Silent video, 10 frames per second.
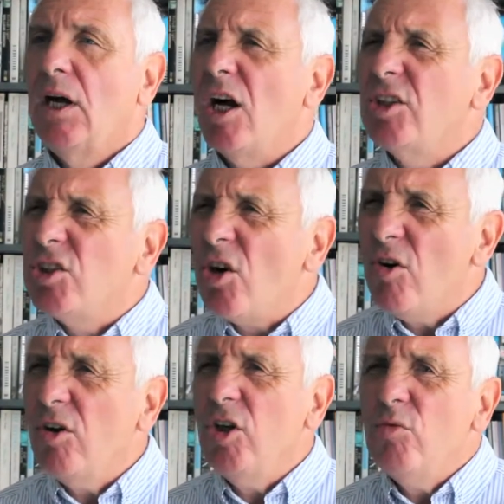A
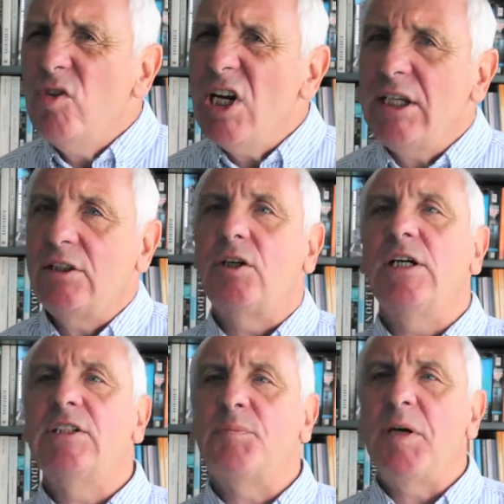song unique to
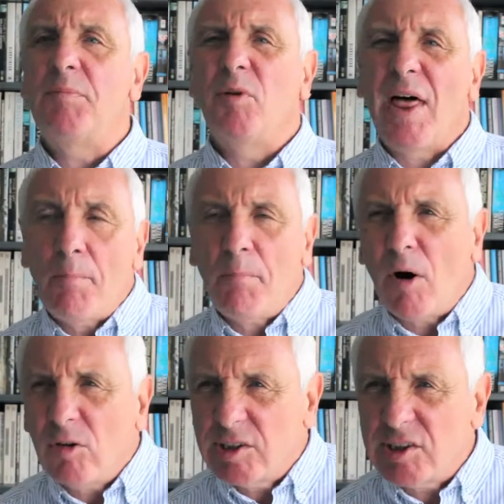his people that
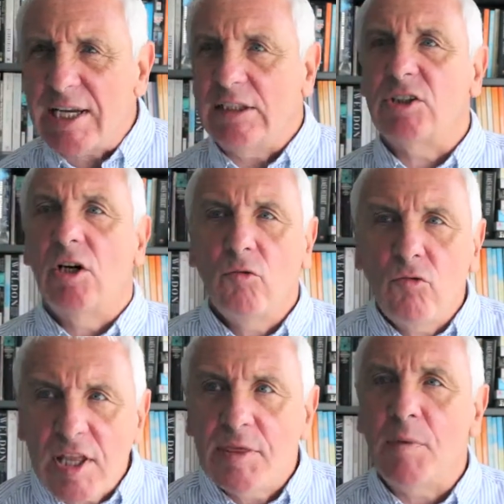pulsates
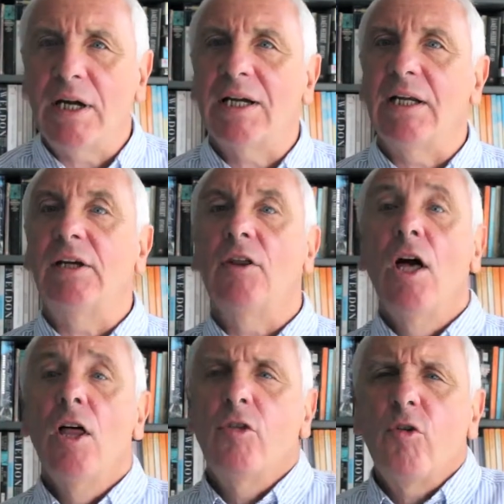rhythmically
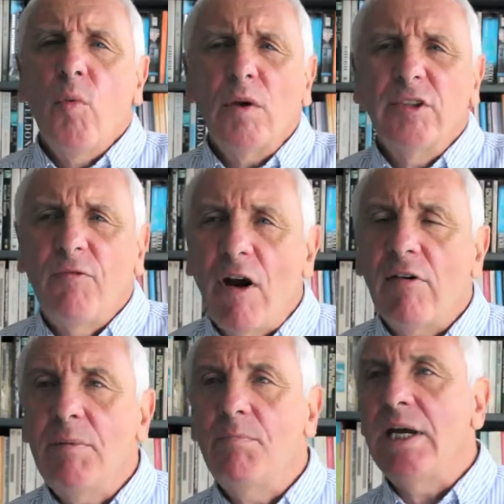through one's
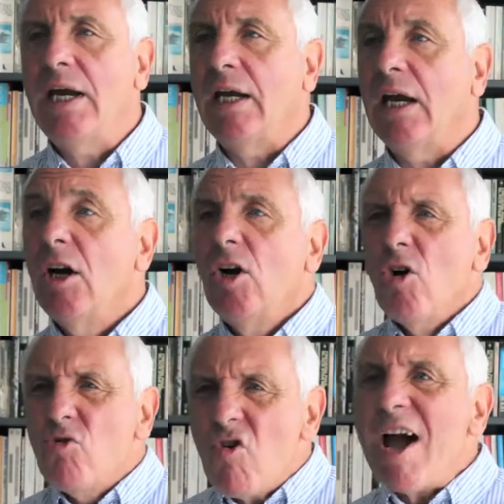very being,
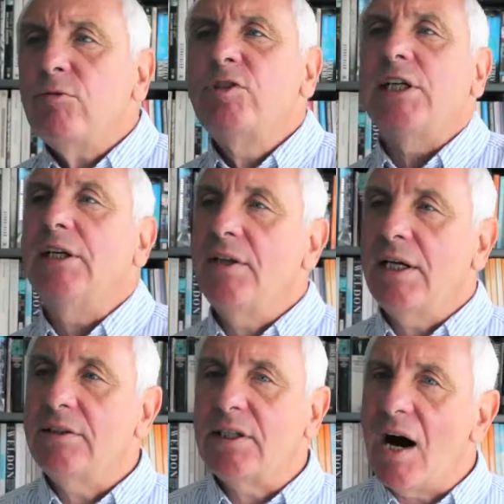rousing
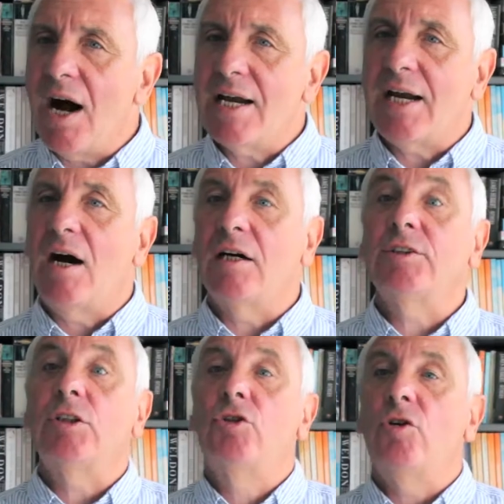the entire
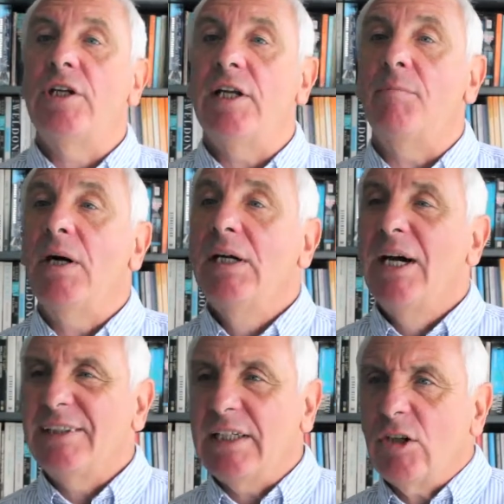cast to join him
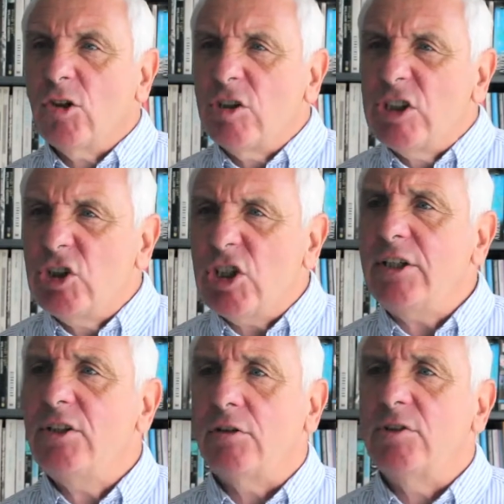as it
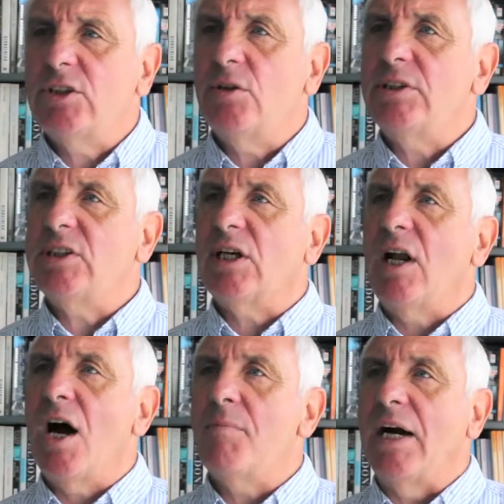crescendos to its
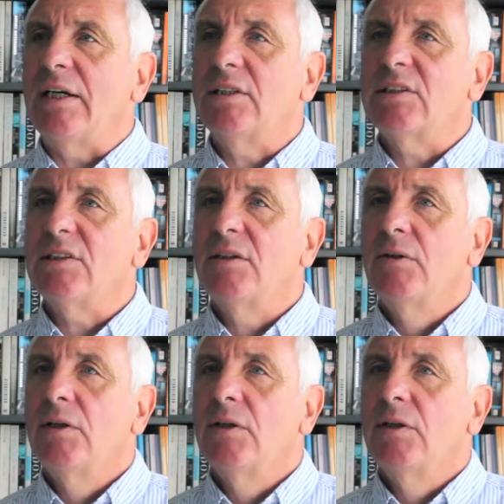climax.